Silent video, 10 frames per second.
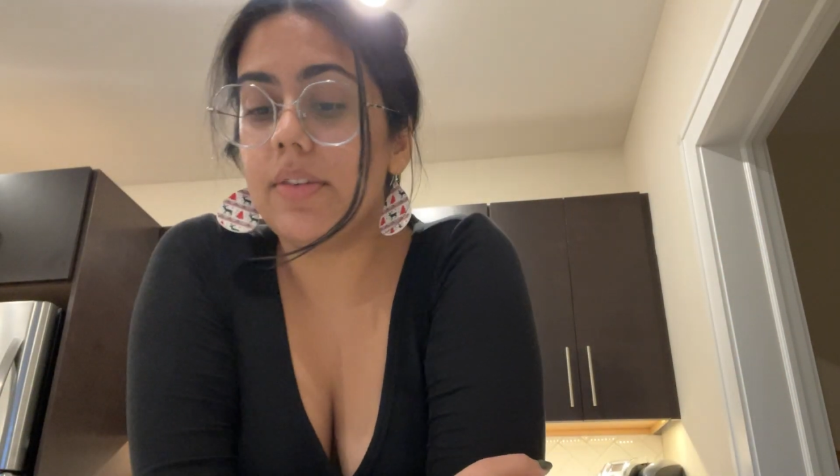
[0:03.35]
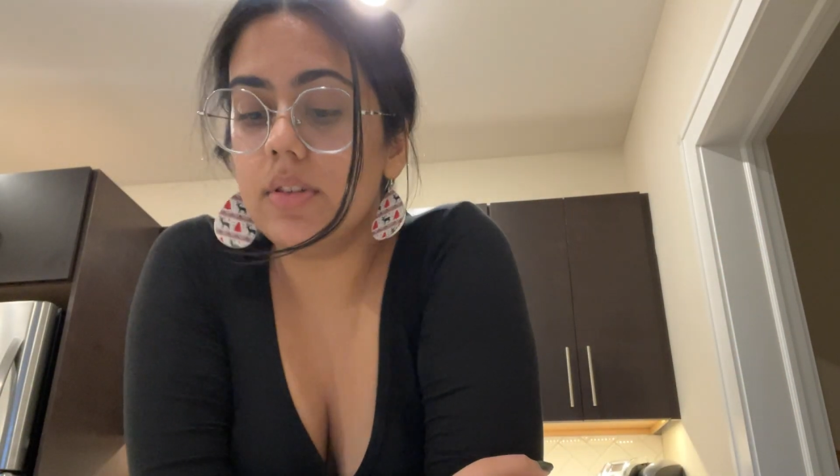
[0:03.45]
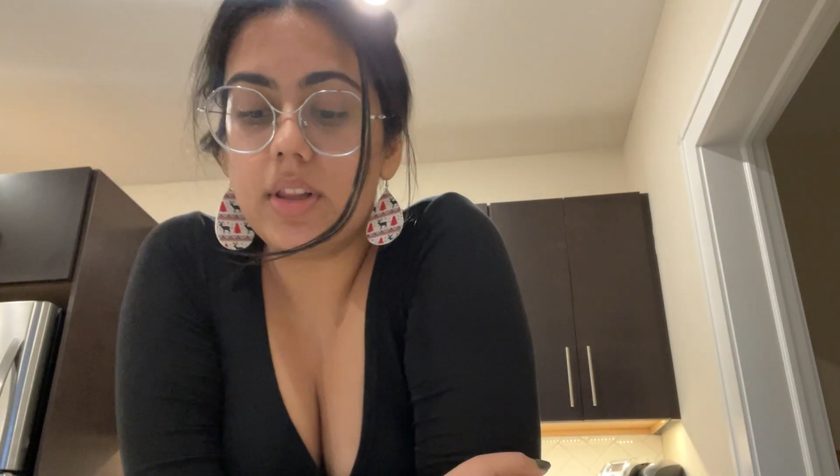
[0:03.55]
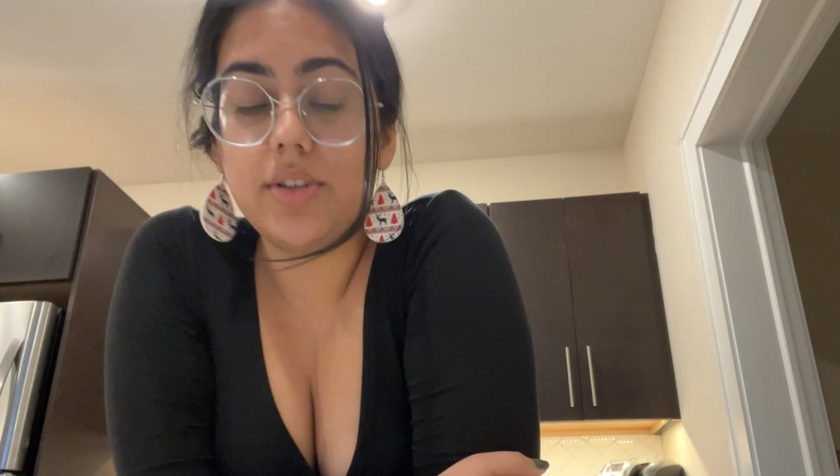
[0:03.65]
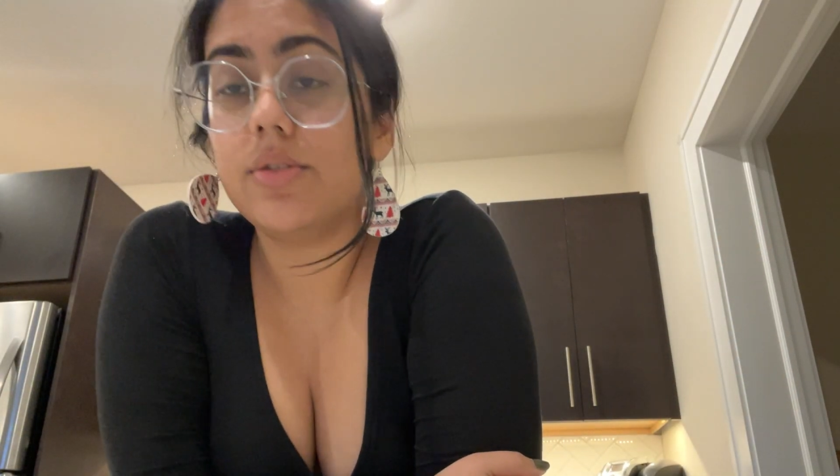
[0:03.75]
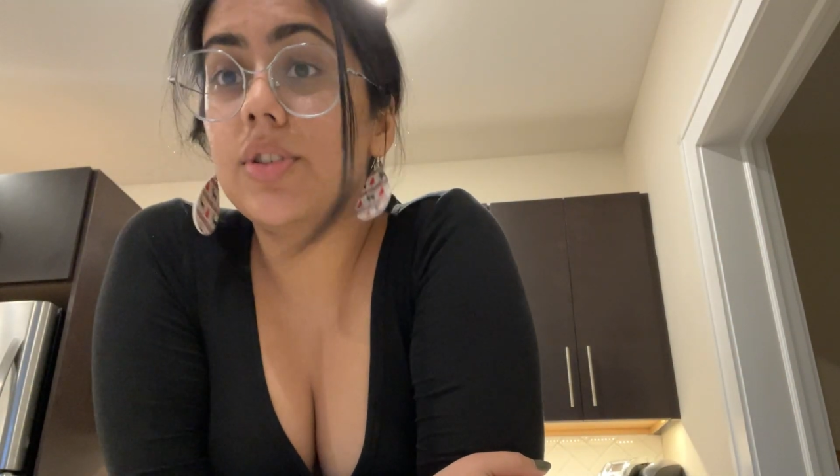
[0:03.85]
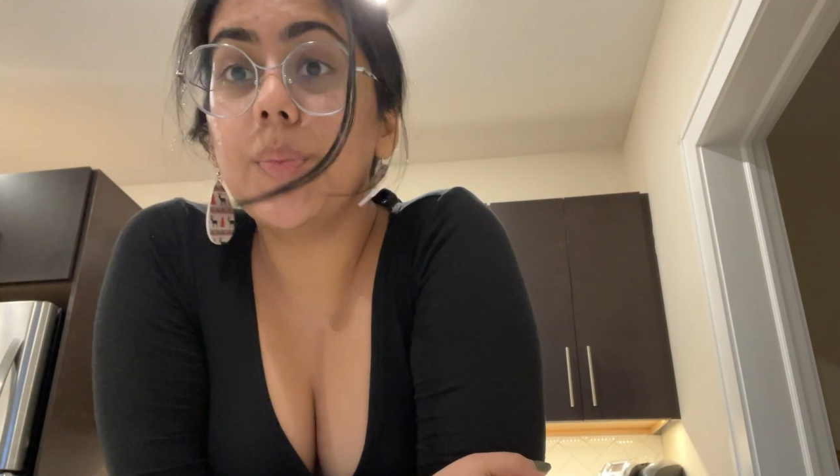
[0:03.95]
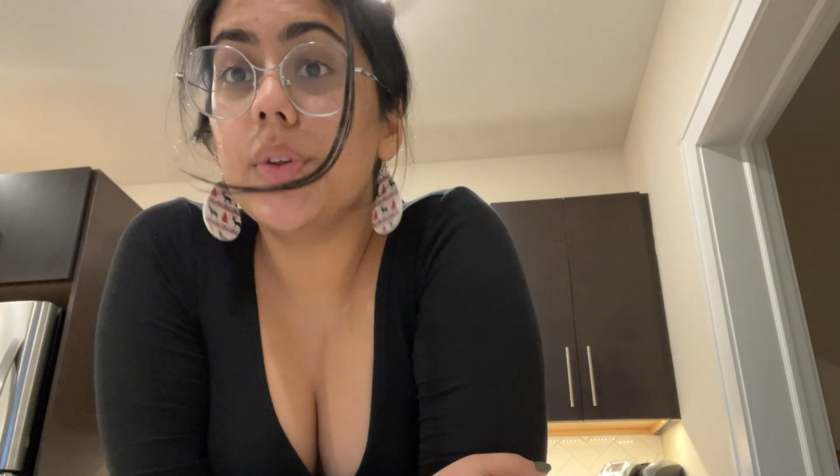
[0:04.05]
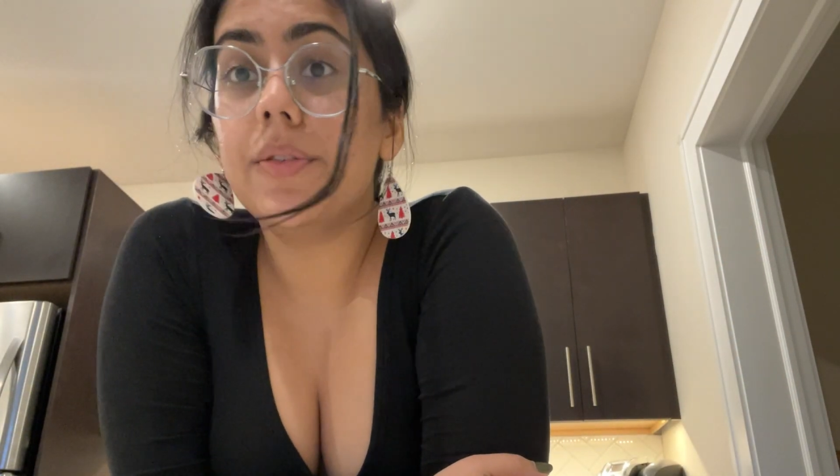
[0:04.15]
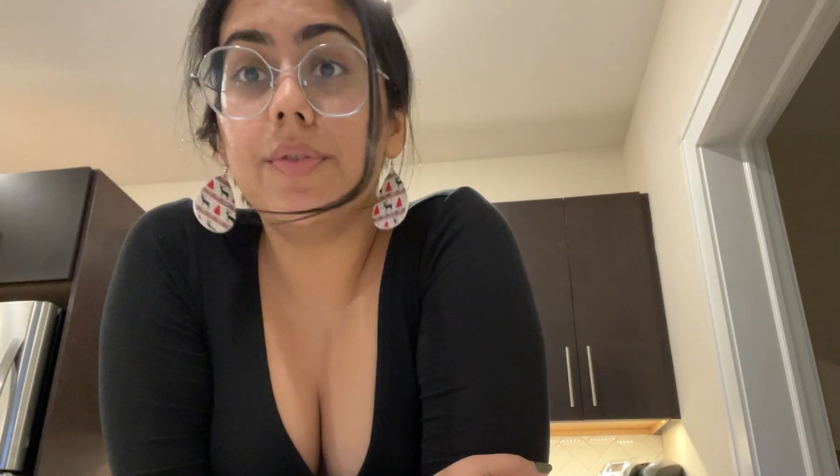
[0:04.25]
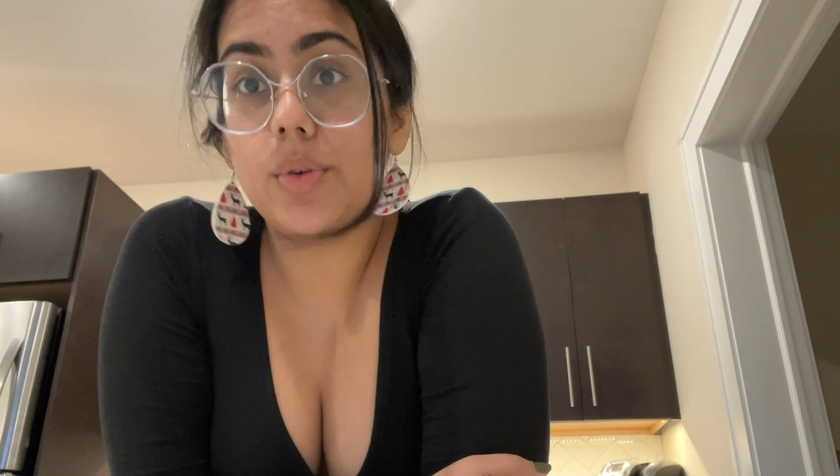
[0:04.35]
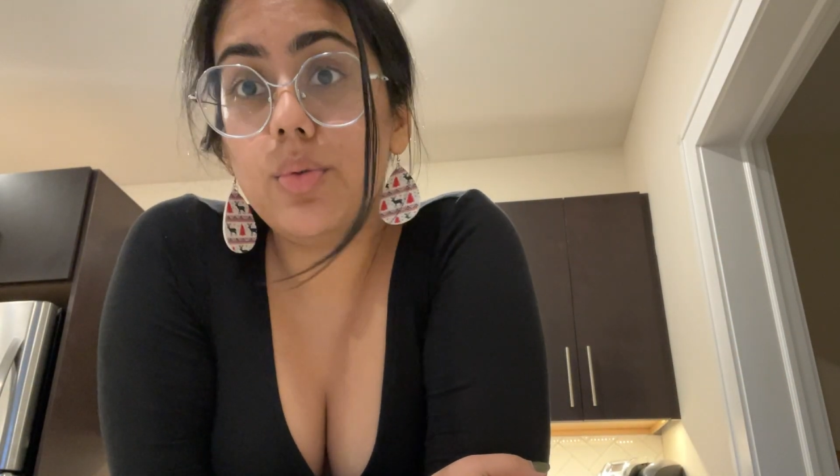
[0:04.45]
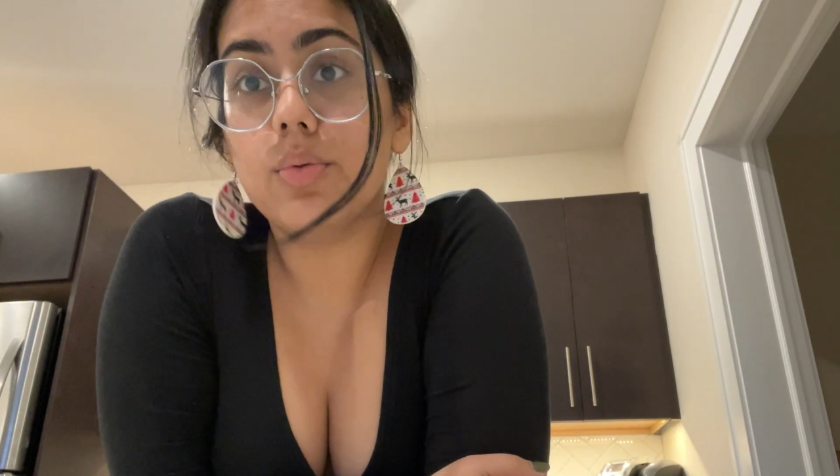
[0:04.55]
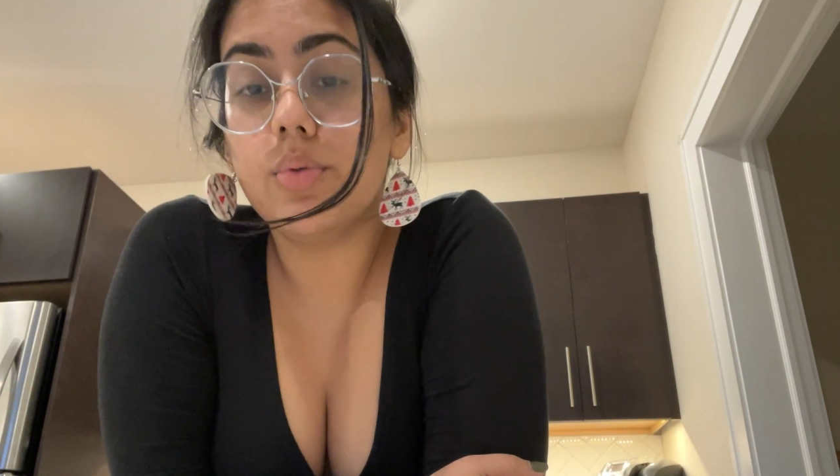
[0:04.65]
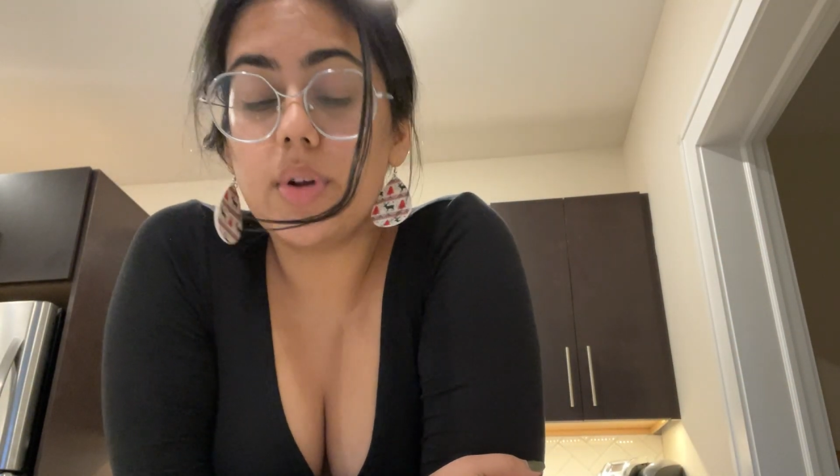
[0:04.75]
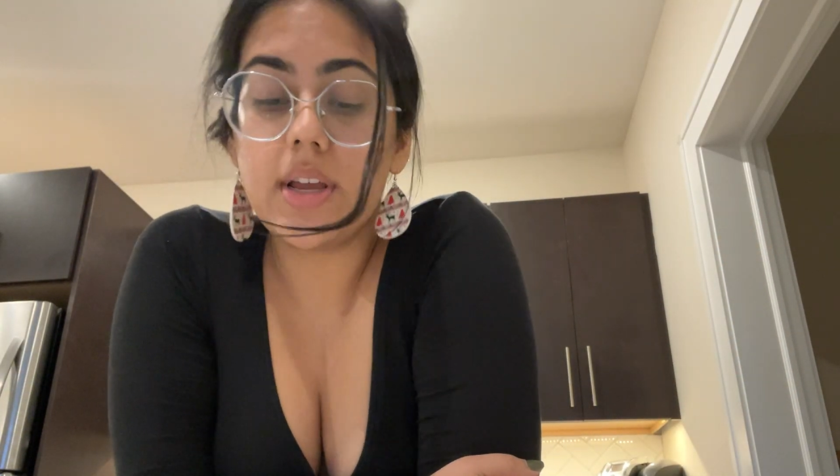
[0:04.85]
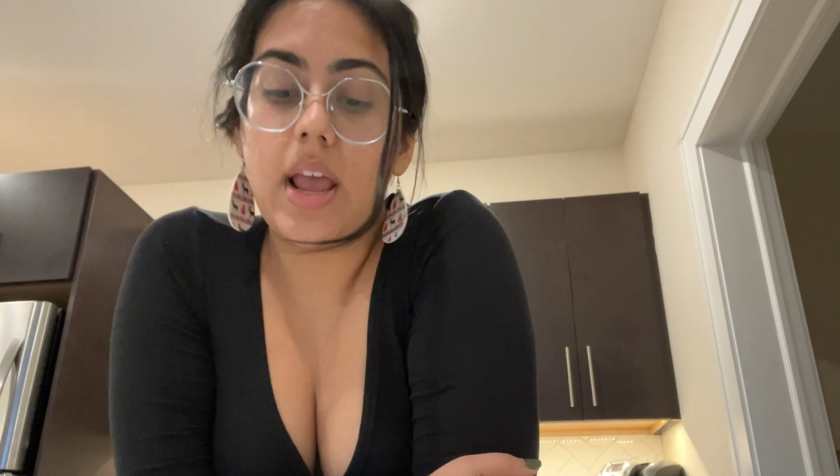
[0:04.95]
relationship with food,